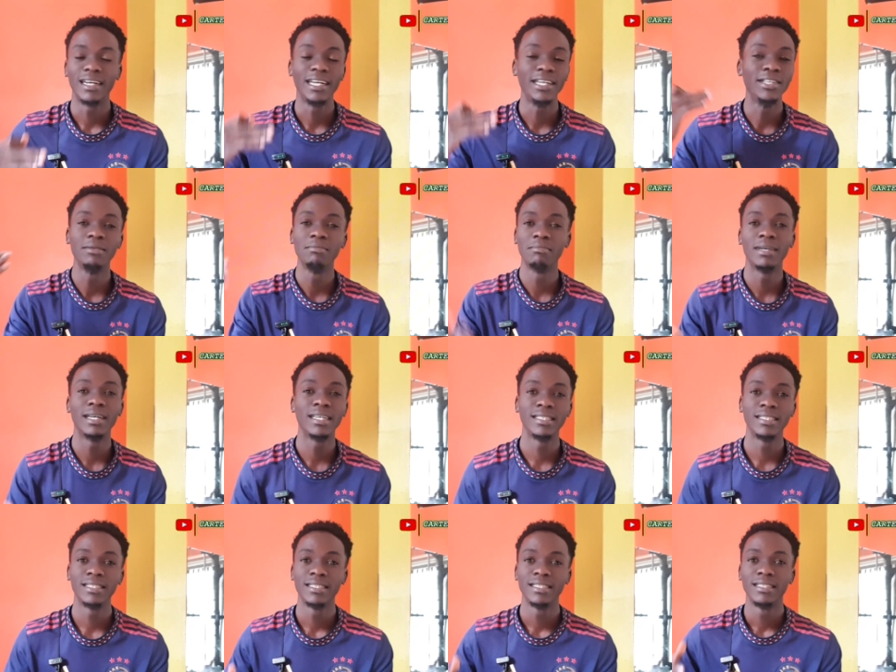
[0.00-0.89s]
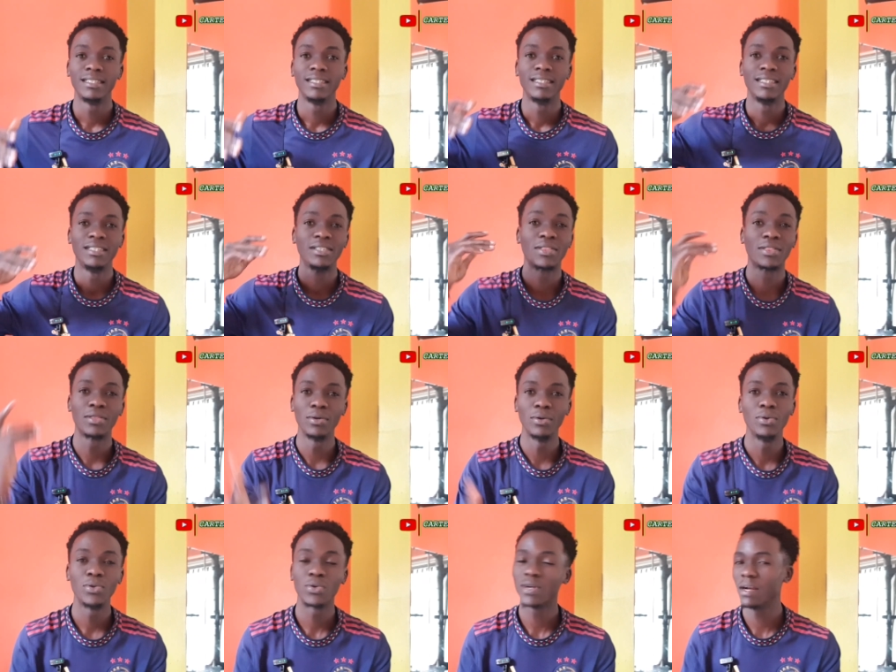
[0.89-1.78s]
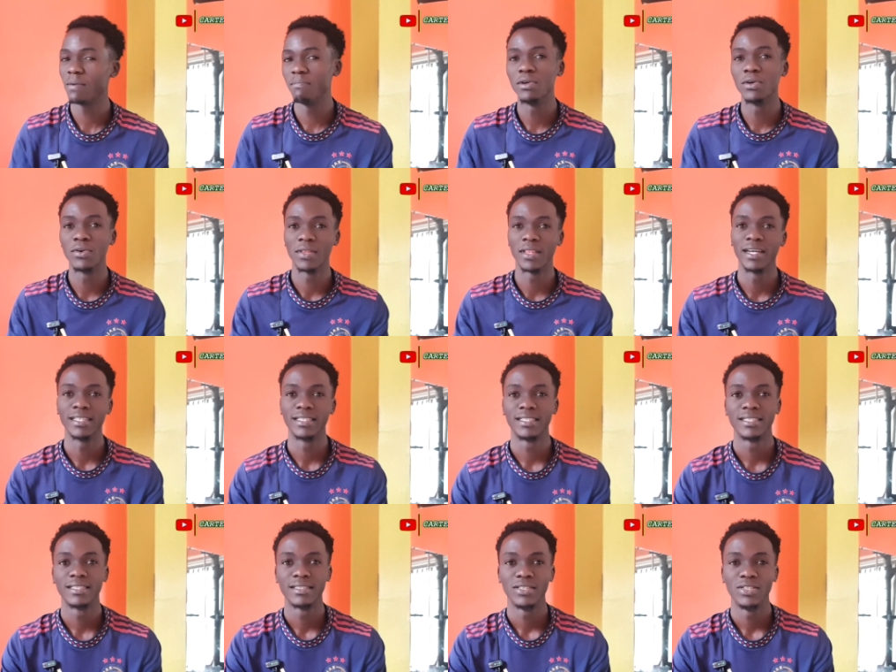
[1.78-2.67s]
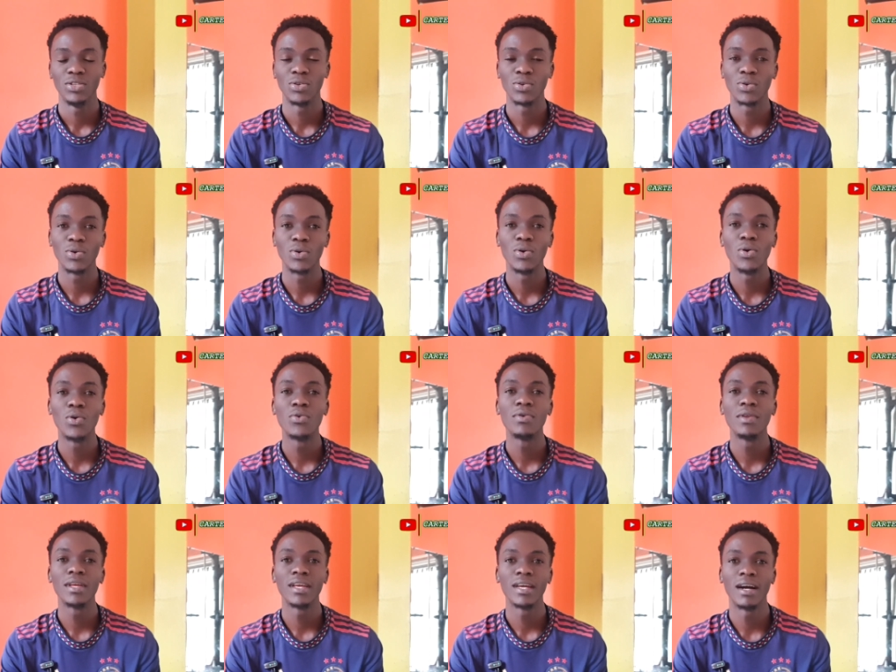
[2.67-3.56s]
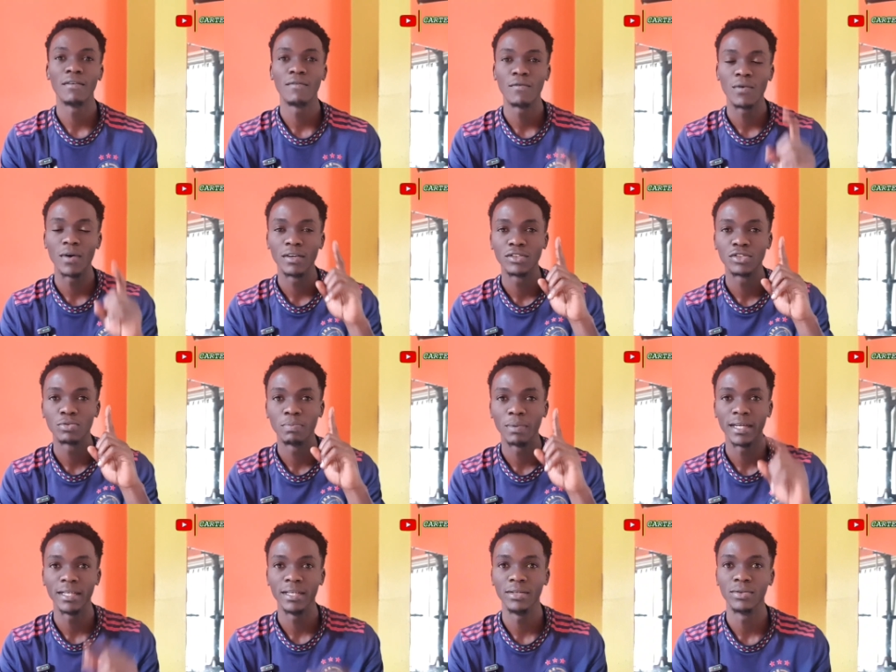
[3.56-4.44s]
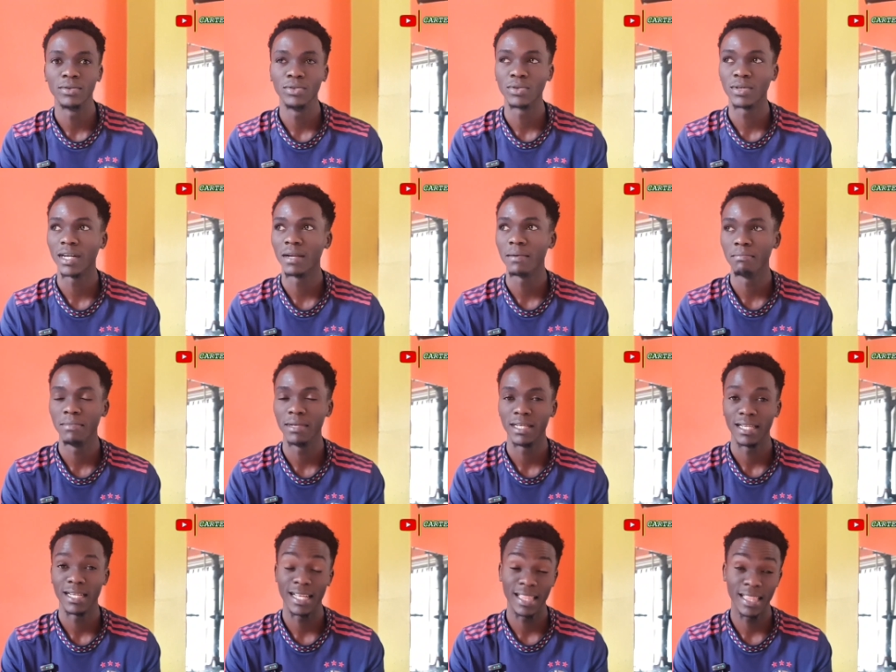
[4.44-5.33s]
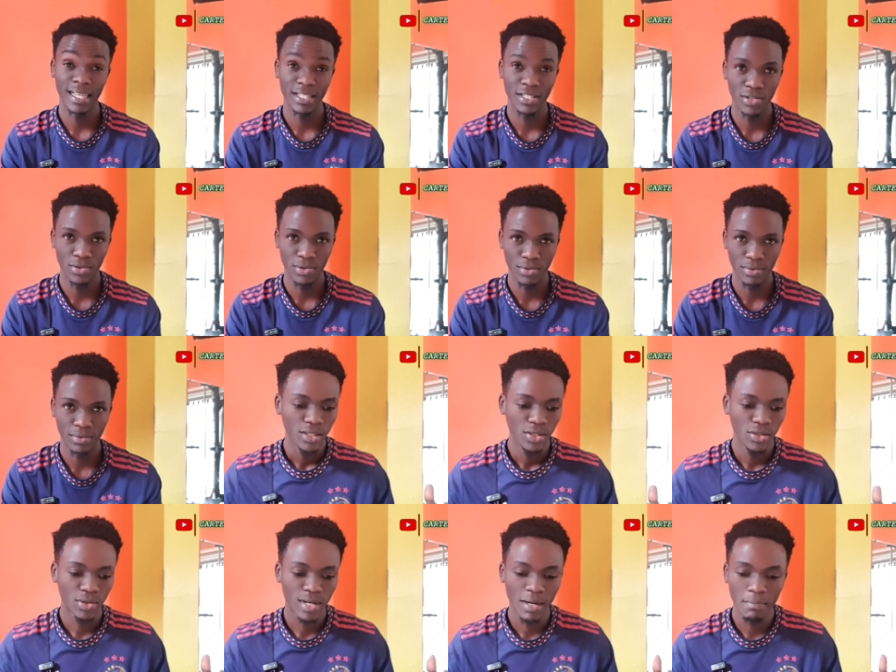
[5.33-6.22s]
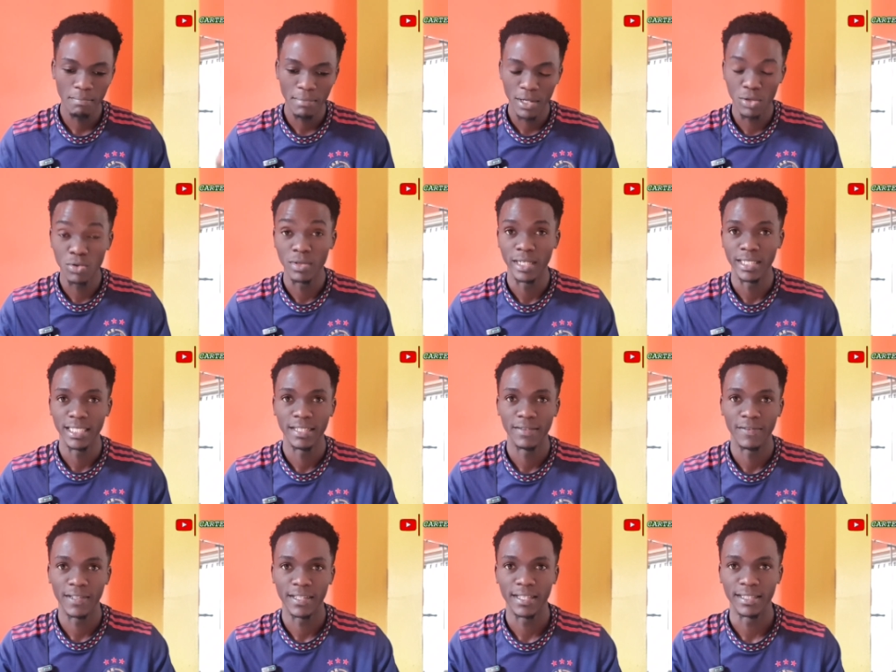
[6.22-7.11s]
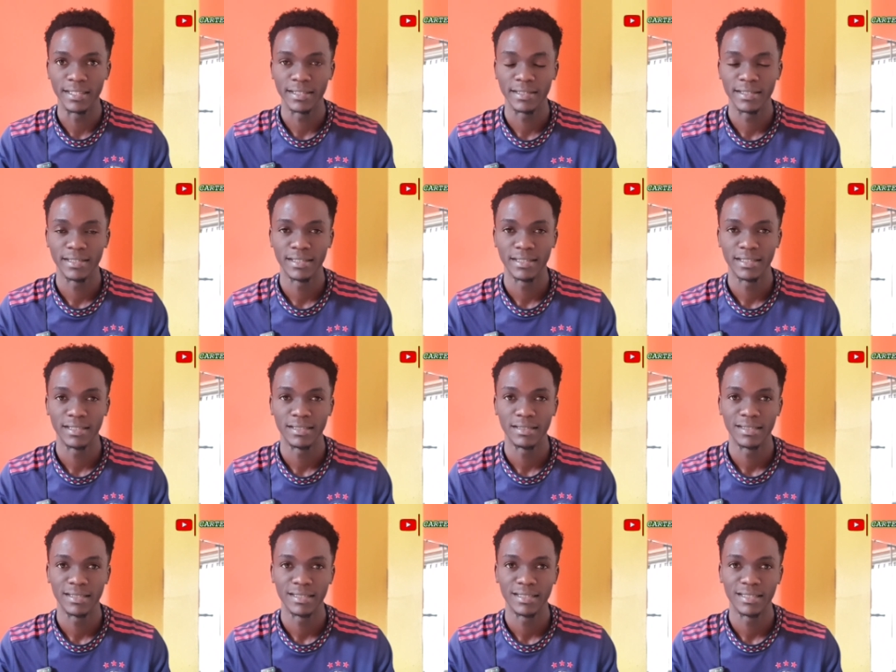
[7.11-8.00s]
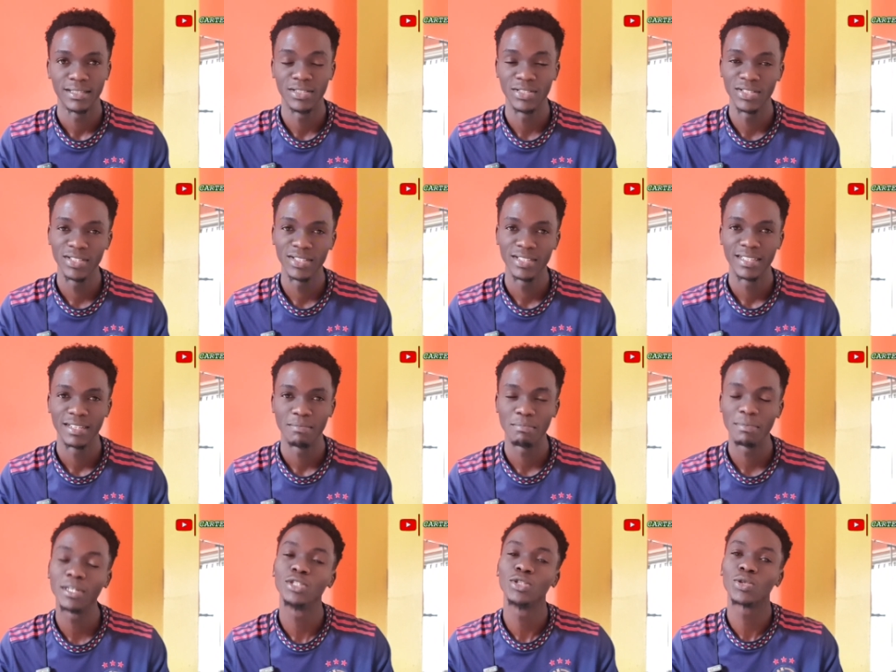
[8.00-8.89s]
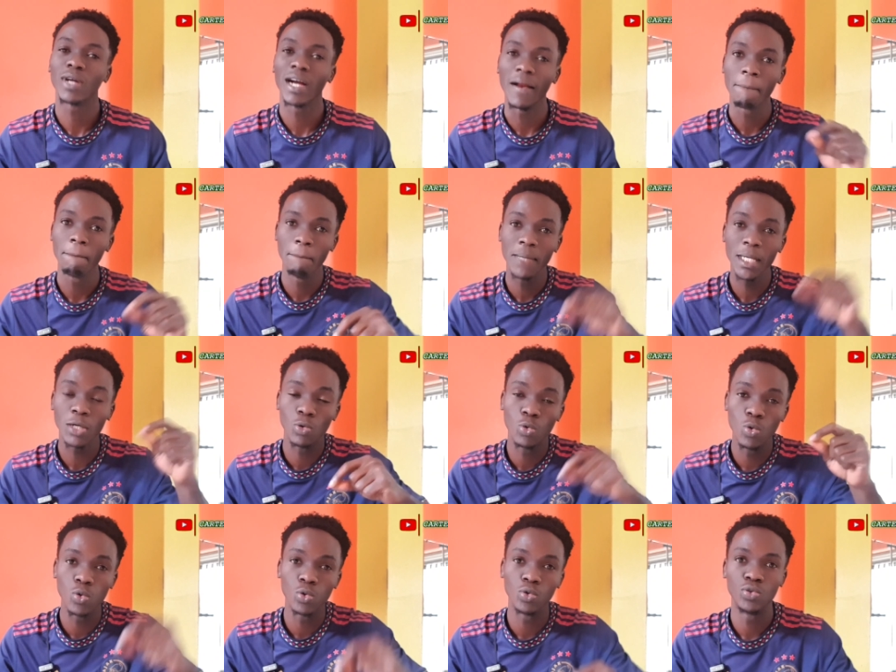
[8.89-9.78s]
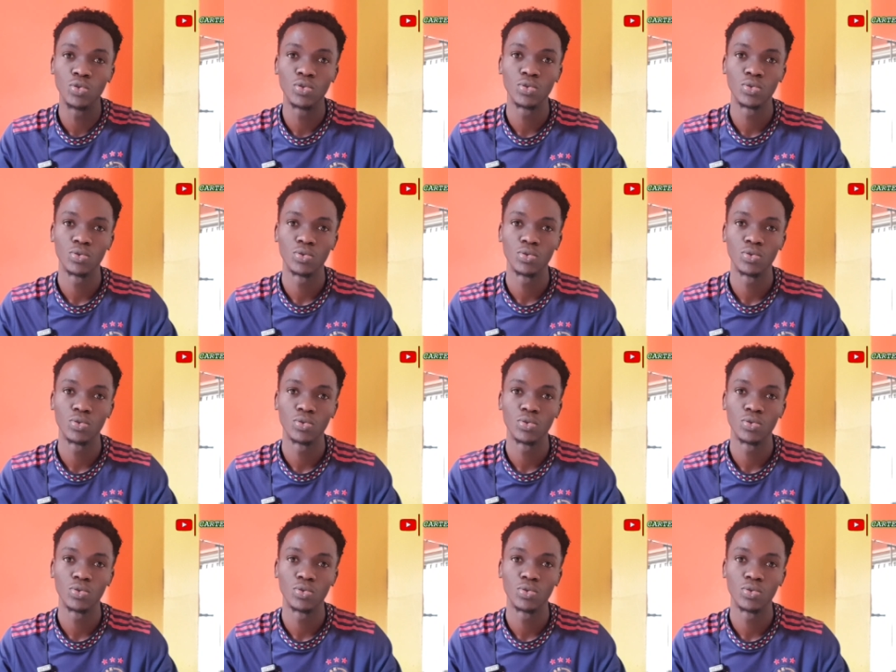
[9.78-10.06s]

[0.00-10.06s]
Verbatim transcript: Iron Man. So you can't be all that. You only have one superhero you can be, and that's you. You can't be good at everything, you know, but you can be good.